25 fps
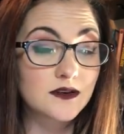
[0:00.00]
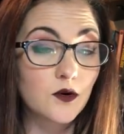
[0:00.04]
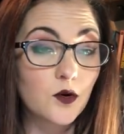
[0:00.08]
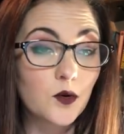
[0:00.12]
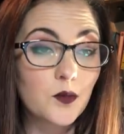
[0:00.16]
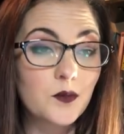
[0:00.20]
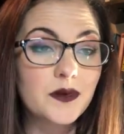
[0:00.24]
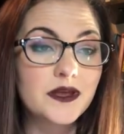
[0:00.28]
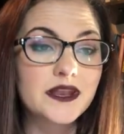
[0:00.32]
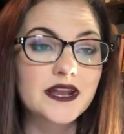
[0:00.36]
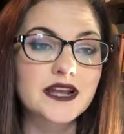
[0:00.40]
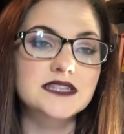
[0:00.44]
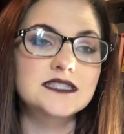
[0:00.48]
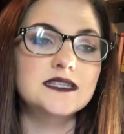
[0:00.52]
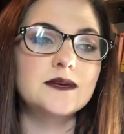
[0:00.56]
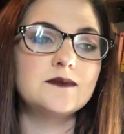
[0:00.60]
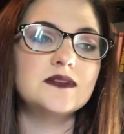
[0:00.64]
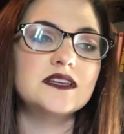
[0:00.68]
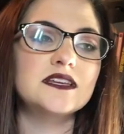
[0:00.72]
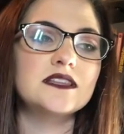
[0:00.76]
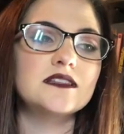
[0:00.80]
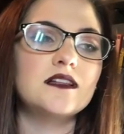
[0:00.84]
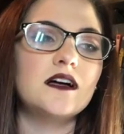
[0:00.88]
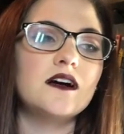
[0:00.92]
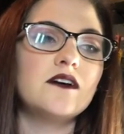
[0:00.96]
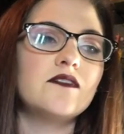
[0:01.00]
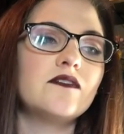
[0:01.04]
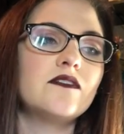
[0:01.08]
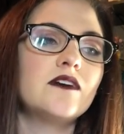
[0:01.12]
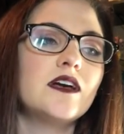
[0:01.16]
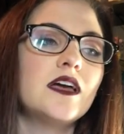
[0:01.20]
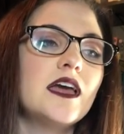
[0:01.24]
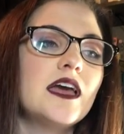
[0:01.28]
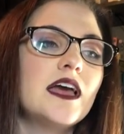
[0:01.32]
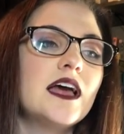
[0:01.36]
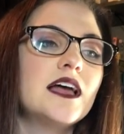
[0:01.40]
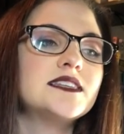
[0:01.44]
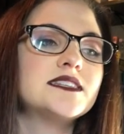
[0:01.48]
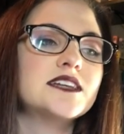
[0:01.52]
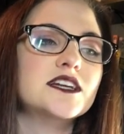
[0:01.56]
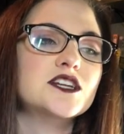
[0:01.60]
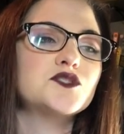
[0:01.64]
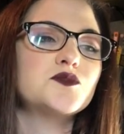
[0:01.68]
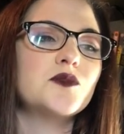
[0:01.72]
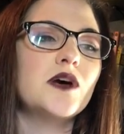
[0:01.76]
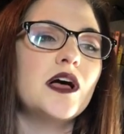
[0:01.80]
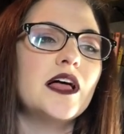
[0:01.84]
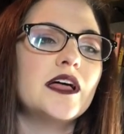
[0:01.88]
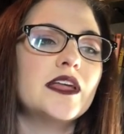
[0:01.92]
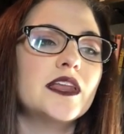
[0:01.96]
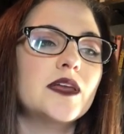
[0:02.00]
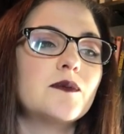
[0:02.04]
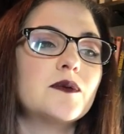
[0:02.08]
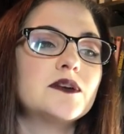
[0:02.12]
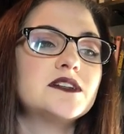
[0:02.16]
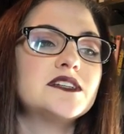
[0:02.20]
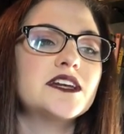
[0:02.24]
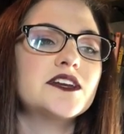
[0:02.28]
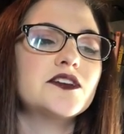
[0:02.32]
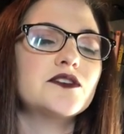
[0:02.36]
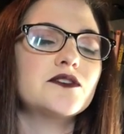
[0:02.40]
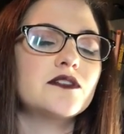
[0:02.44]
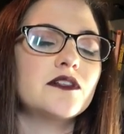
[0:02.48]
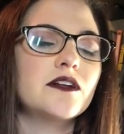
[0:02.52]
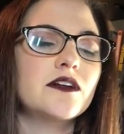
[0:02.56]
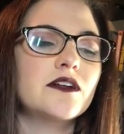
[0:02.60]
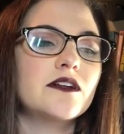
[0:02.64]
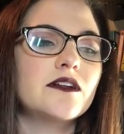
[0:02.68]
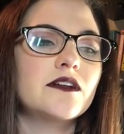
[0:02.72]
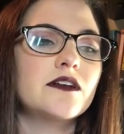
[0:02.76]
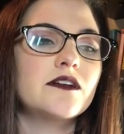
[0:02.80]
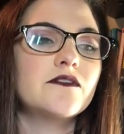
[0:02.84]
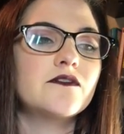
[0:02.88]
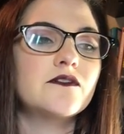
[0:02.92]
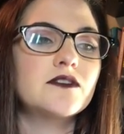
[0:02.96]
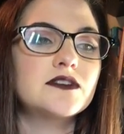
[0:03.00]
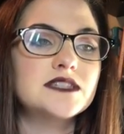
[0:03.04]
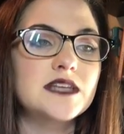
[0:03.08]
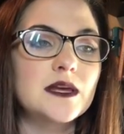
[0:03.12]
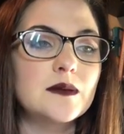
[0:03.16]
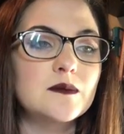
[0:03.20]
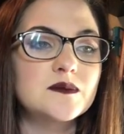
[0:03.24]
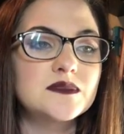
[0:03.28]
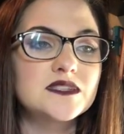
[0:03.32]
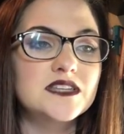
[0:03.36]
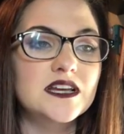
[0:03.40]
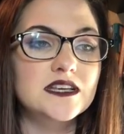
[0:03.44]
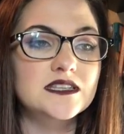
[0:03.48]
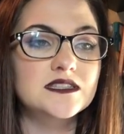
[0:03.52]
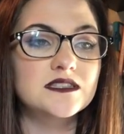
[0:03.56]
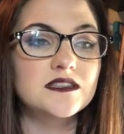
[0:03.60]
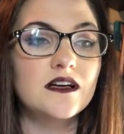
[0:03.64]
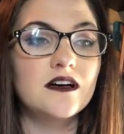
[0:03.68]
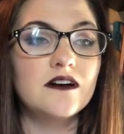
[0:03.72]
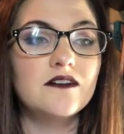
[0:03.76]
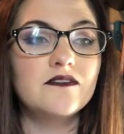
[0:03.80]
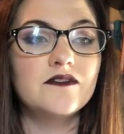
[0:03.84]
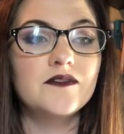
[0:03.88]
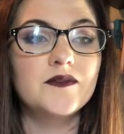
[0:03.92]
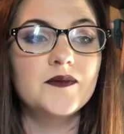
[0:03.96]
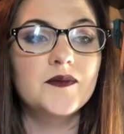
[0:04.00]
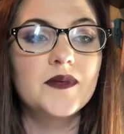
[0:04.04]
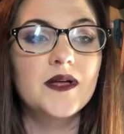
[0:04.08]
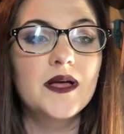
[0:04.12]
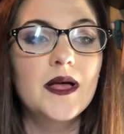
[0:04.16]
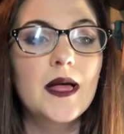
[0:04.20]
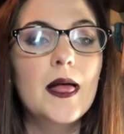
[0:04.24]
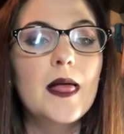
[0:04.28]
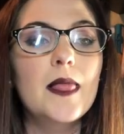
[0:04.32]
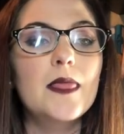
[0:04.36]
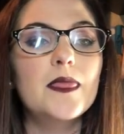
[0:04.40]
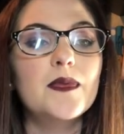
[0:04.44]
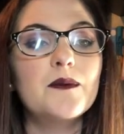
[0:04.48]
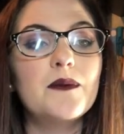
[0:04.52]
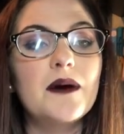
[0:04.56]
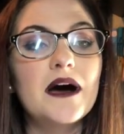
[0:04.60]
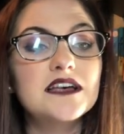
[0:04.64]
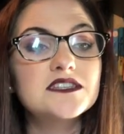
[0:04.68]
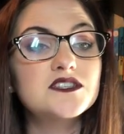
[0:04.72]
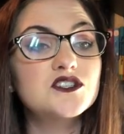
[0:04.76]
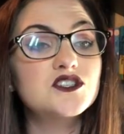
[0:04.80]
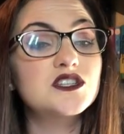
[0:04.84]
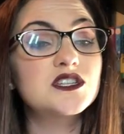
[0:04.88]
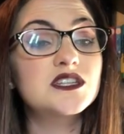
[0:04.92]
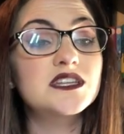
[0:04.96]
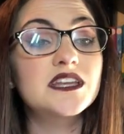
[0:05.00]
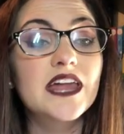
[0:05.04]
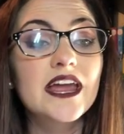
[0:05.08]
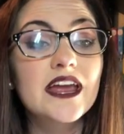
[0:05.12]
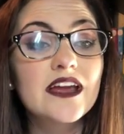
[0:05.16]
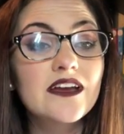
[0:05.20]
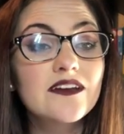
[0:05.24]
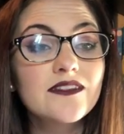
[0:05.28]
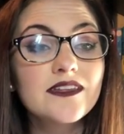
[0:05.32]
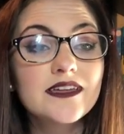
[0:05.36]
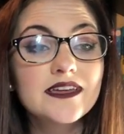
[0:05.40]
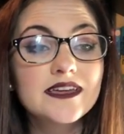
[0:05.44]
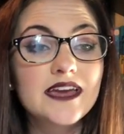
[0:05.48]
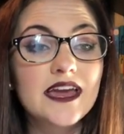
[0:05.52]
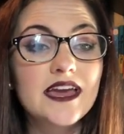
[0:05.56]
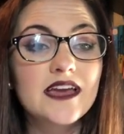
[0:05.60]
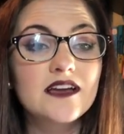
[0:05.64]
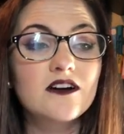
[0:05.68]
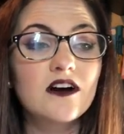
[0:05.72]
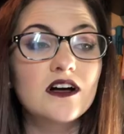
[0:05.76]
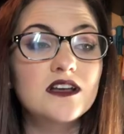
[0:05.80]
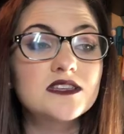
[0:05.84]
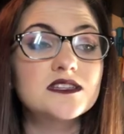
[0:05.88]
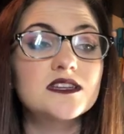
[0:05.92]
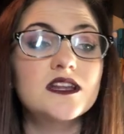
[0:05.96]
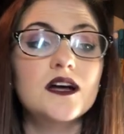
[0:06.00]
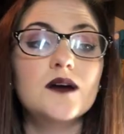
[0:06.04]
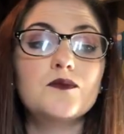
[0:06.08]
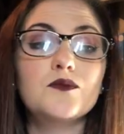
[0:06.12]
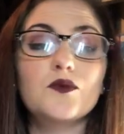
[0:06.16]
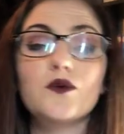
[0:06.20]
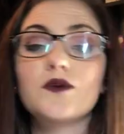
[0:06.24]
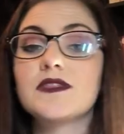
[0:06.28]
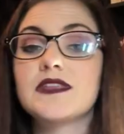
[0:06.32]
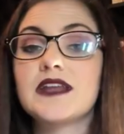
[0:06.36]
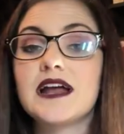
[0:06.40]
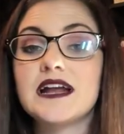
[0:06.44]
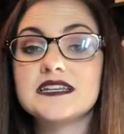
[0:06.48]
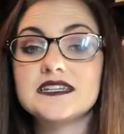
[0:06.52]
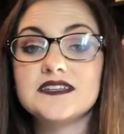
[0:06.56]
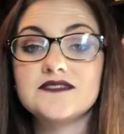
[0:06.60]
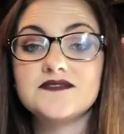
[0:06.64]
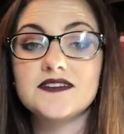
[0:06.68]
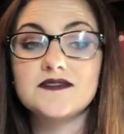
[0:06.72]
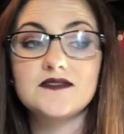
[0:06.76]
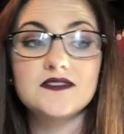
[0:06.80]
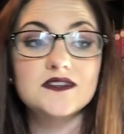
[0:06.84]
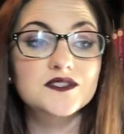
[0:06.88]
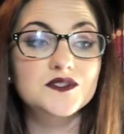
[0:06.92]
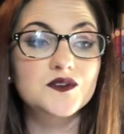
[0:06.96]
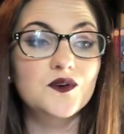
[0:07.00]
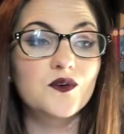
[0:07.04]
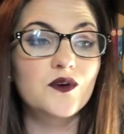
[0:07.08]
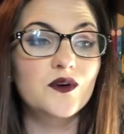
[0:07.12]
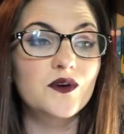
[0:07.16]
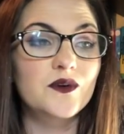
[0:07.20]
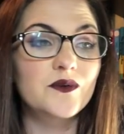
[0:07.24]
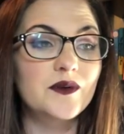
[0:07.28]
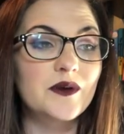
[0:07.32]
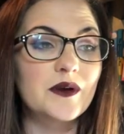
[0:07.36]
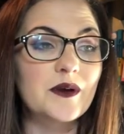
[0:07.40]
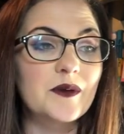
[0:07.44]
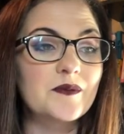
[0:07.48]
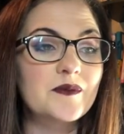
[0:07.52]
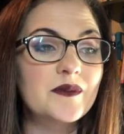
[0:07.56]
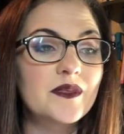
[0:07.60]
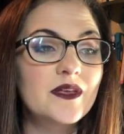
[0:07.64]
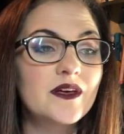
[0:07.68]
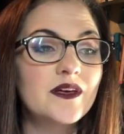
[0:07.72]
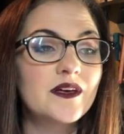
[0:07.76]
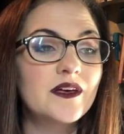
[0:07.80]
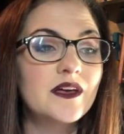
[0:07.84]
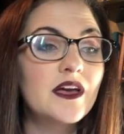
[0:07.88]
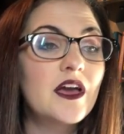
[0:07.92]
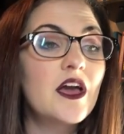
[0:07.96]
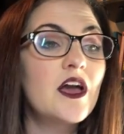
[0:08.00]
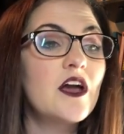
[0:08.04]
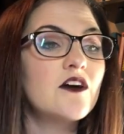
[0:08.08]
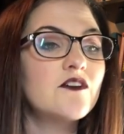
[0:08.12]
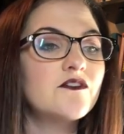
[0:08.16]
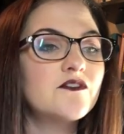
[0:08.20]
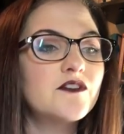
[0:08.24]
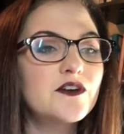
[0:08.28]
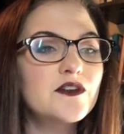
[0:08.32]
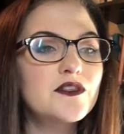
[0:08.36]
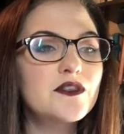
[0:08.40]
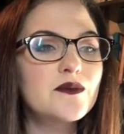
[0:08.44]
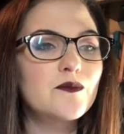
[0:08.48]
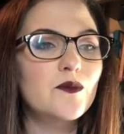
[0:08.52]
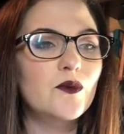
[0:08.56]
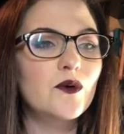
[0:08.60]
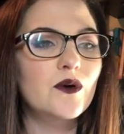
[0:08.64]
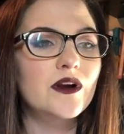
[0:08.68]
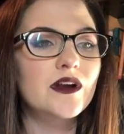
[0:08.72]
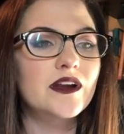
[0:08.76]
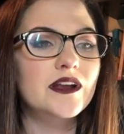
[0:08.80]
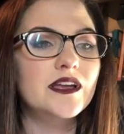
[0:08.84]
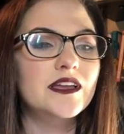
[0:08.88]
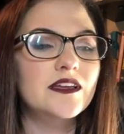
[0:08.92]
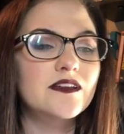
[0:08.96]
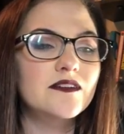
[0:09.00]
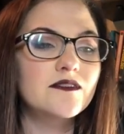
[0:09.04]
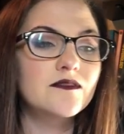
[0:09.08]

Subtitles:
open, accepting love and sexuality, particularly for same-sex love. The passage is inherently gay and caused an uproar in the 1950s courtroom. Furthermore,